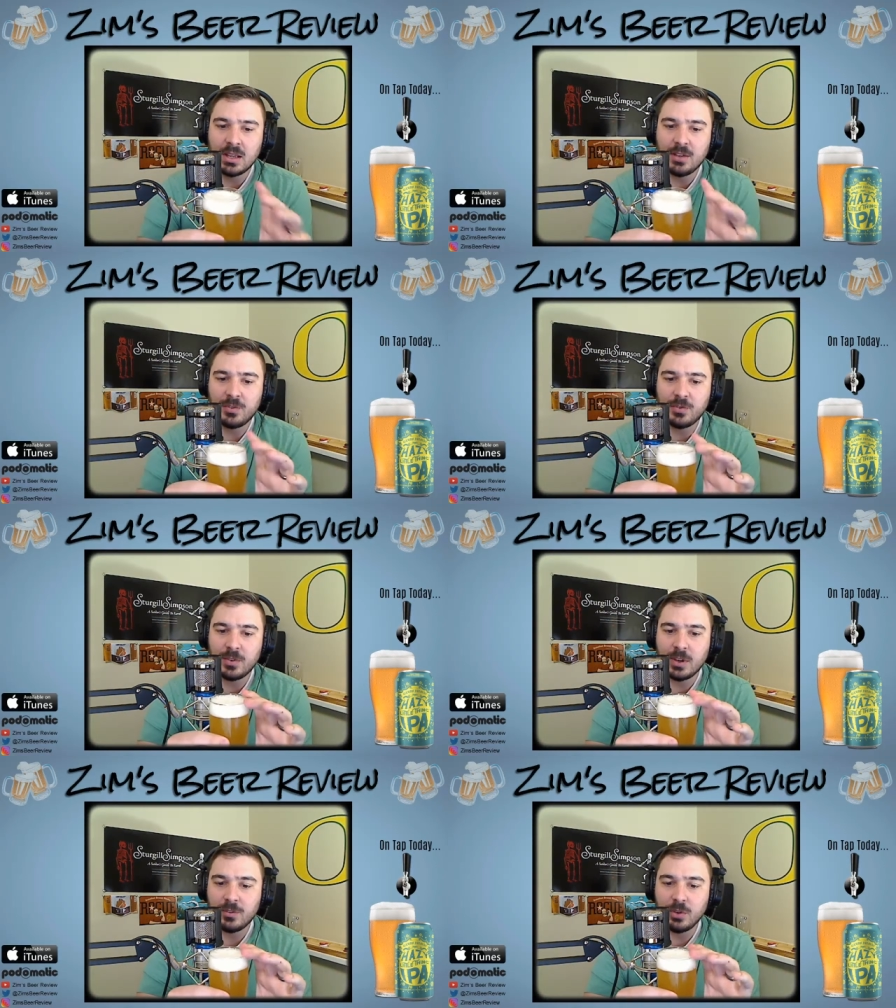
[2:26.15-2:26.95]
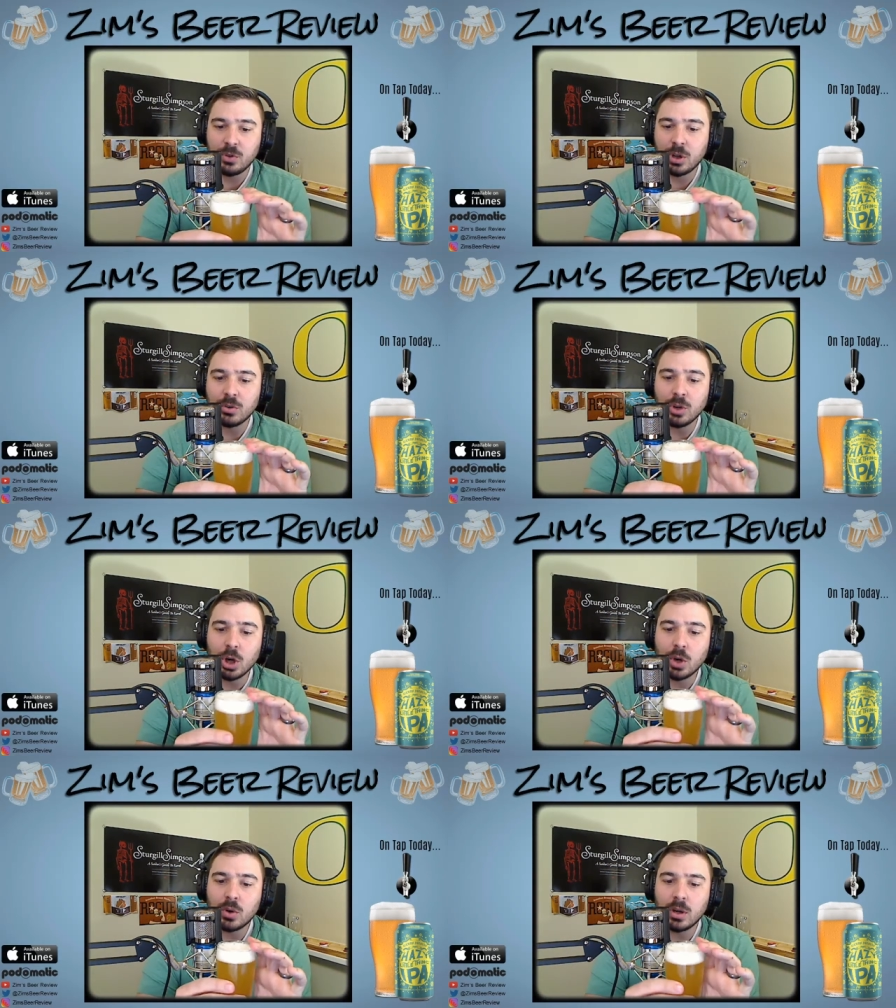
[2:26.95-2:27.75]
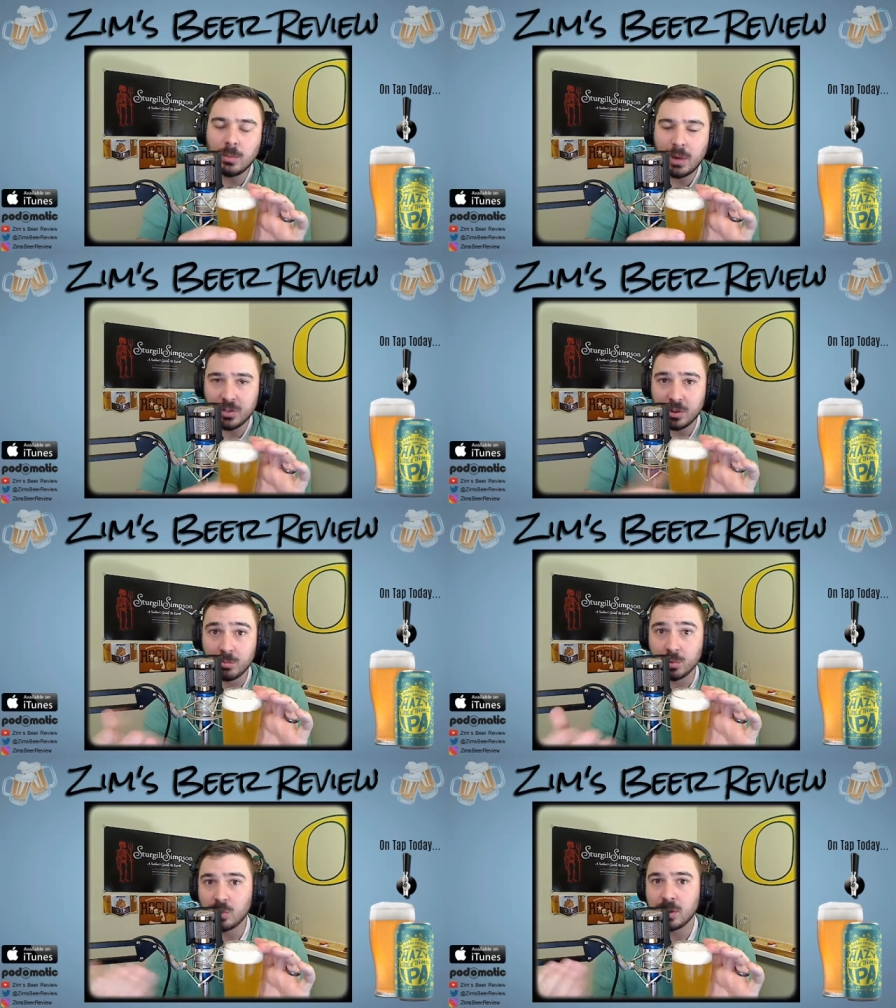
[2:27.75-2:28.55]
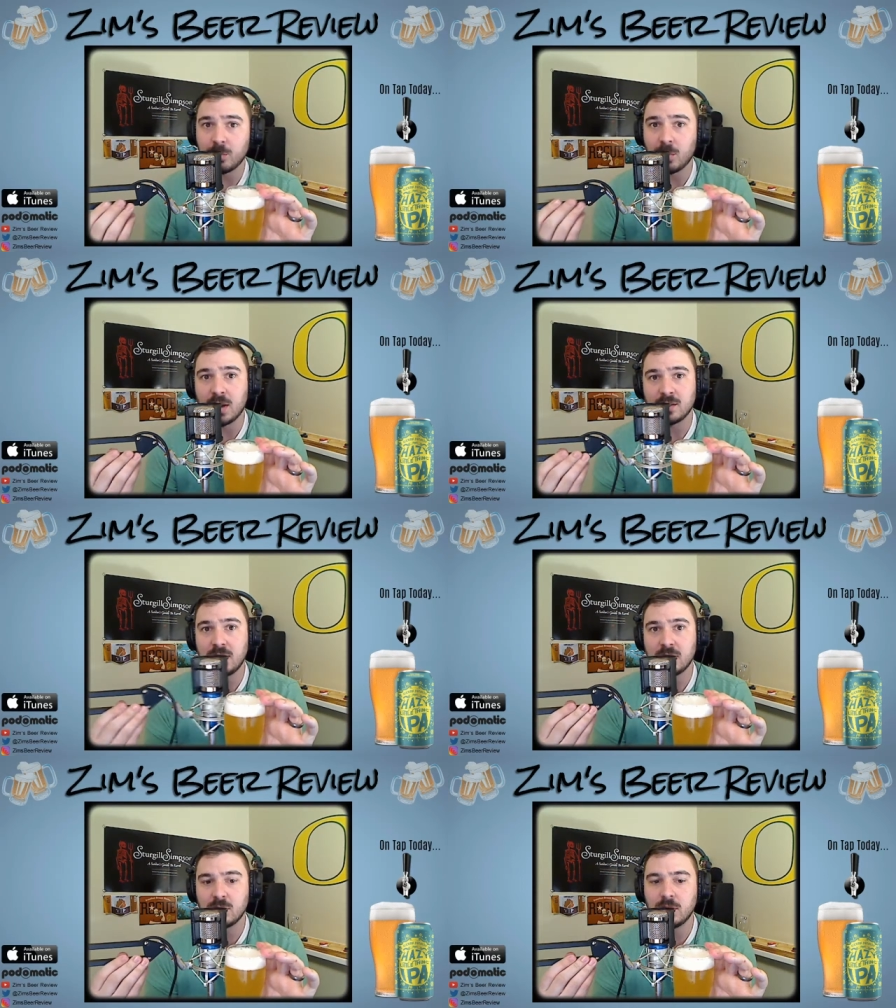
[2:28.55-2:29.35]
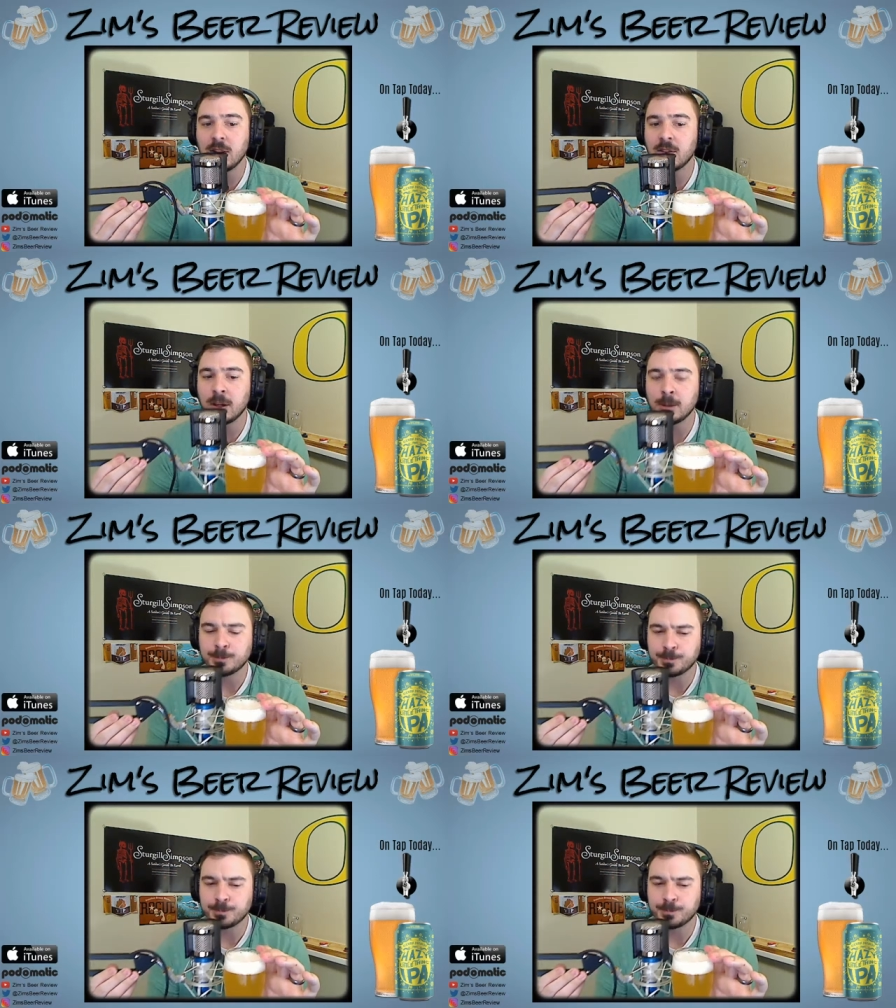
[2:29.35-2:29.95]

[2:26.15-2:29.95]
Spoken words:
If you don't know about the brewing process or anything,